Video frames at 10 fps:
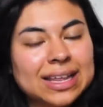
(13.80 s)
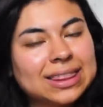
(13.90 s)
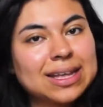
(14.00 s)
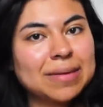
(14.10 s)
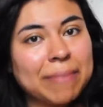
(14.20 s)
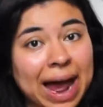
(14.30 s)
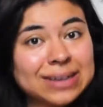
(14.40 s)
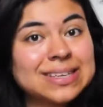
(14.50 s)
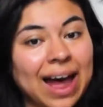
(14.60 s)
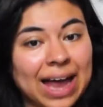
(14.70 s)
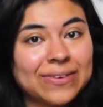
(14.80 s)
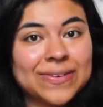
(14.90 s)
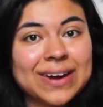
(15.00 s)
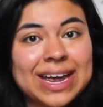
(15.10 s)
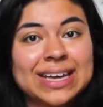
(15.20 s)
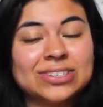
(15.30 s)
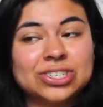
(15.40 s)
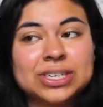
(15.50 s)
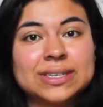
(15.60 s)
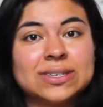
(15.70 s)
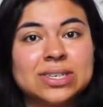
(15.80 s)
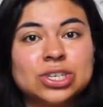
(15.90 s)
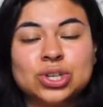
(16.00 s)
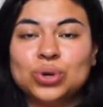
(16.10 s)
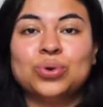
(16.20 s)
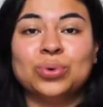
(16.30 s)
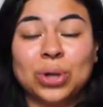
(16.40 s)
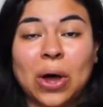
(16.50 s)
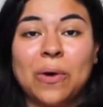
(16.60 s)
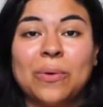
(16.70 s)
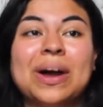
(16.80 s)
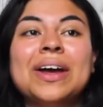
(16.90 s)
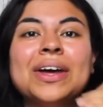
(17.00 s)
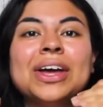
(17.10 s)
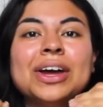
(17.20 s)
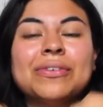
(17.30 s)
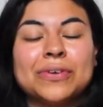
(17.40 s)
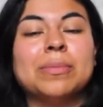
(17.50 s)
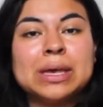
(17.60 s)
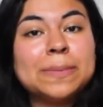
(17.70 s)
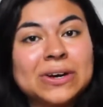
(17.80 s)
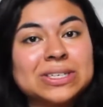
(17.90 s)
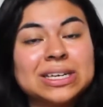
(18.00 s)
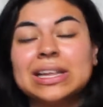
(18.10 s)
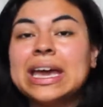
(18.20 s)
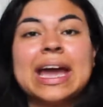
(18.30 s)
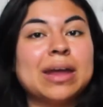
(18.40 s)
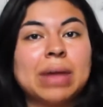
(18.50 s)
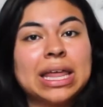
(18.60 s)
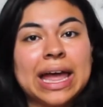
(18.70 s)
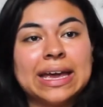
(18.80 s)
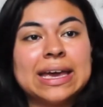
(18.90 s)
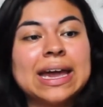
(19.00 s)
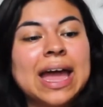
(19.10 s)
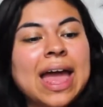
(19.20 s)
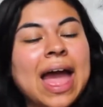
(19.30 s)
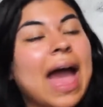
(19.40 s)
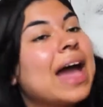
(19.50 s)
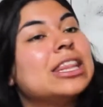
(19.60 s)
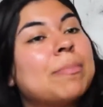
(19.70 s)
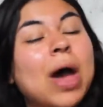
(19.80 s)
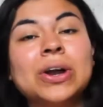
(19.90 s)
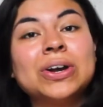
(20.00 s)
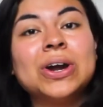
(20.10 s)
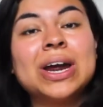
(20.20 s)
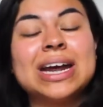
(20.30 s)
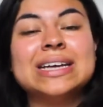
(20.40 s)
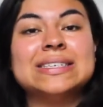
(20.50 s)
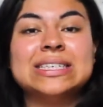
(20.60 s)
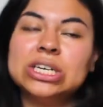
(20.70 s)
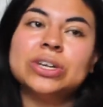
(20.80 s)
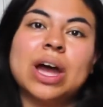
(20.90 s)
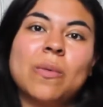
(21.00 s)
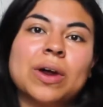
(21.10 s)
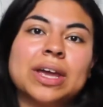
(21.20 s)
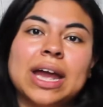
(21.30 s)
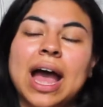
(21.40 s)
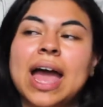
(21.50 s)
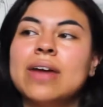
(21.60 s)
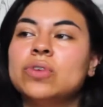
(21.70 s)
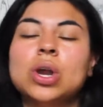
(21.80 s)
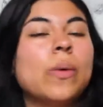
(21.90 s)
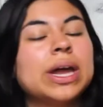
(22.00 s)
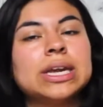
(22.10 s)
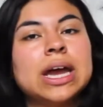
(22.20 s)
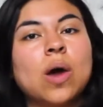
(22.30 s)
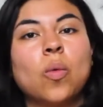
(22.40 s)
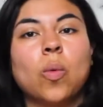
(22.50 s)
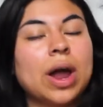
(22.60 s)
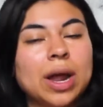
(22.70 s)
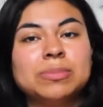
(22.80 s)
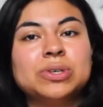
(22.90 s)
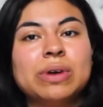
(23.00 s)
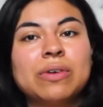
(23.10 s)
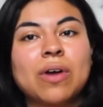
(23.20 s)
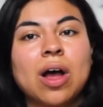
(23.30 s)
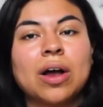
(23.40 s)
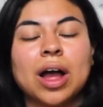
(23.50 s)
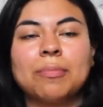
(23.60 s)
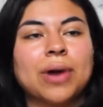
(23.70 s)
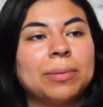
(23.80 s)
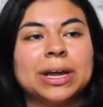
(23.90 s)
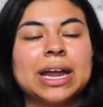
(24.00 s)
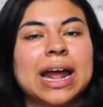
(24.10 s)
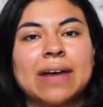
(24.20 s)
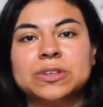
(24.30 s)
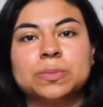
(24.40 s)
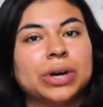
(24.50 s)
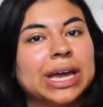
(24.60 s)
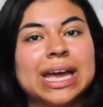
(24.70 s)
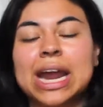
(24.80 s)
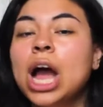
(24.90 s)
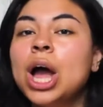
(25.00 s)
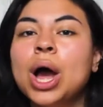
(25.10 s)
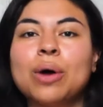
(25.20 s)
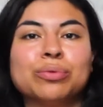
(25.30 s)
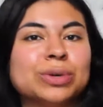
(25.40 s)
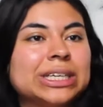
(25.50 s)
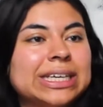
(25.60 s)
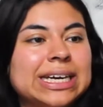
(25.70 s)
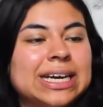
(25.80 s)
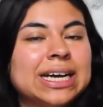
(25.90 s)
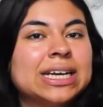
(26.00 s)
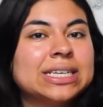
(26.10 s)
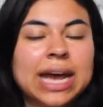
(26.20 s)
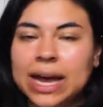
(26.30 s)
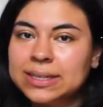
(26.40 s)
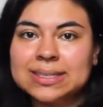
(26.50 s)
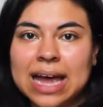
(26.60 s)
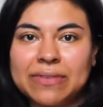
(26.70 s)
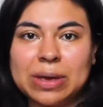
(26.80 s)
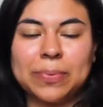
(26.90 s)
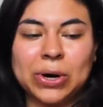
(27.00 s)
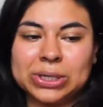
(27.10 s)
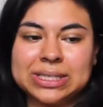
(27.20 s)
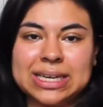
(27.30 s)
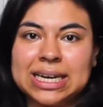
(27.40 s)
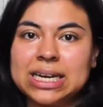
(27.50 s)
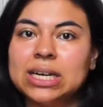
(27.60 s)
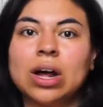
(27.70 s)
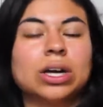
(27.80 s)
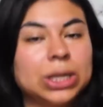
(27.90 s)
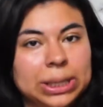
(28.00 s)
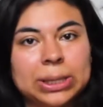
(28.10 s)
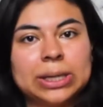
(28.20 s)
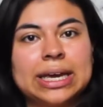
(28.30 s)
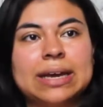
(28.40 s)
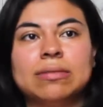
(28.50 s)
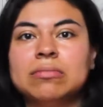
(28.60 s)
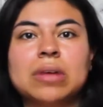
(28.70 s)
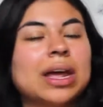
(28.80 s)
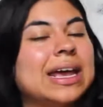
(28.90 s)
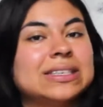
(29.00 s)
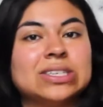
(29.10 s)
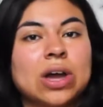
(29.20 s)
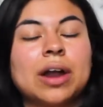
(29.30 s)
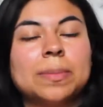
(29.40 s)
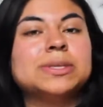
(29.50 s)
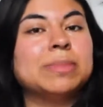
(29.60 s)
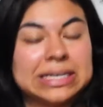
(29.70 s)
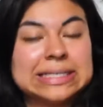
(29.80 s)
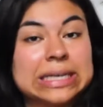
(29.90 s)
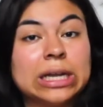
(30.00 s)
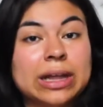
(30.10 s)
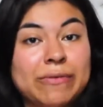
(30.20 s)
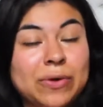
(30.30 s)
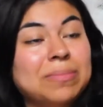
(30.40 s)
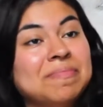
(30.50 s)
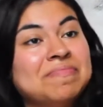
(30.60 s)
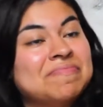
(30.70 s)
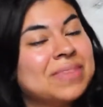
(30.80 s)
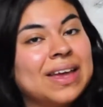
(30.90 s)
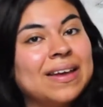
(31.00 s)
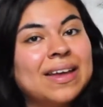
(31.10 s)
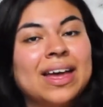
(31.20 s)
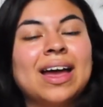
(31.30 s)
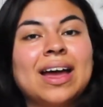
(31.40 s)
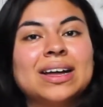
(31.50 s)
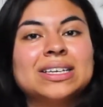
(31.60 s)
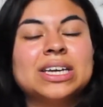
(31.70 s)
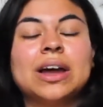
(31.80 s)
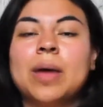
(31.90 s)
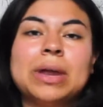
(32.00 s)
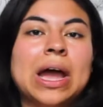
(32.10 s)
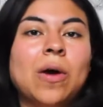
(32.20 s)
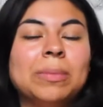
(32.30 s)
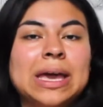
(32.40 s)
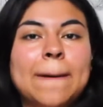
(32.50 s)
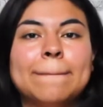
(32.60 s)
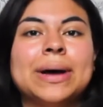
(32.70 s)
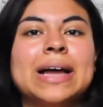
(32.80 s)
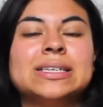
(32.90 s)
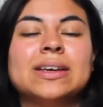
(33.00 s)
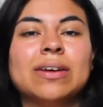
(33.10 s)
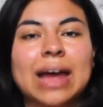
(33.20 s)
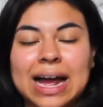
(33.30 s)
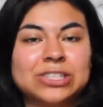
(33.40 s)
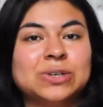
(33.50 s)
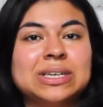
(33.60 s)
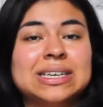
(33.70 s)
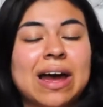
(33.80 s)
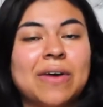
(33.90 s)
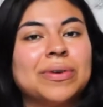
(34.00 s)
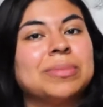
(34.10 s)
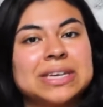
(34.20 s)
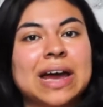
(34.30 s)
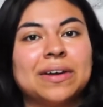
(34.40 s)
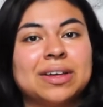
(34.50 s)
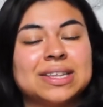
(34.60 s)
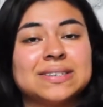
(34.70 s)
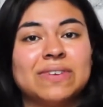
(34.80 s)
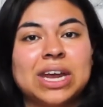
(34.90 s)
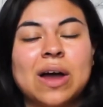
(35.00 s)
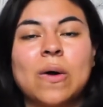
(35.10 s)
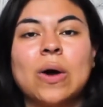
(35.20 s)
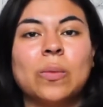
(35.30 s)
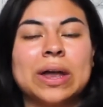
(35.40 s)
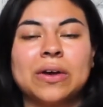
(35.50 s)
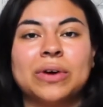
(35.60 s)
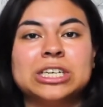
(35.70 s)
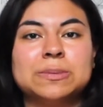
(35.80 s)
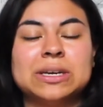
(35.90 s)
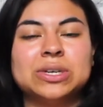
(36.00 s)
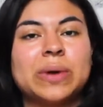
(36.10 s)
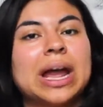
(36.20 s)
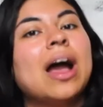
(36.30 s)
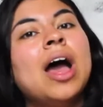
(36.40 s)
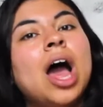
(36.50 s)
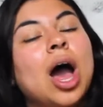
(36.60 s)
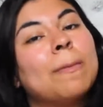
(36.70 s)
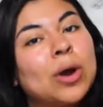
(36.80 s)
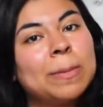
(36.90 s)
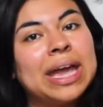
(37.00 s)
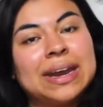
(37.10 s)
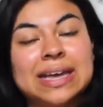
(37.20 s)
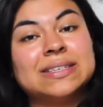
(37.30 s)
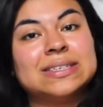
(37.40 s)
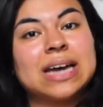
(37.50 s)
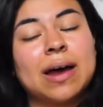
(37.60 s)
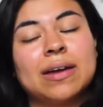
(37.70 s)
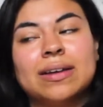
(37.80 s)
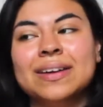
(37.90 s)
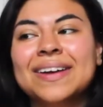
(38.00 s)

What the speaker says: the max height for it is just too low for me personally and my liking. And the monitor is still not working. I have no idea what I'm doing wrong. I'm probably gonna have to bring in a really tech savvy person. Clearly it's not up to my skill level to come and help me, but as you could tell from the title of this video, we are going to be doing a mermaid inspired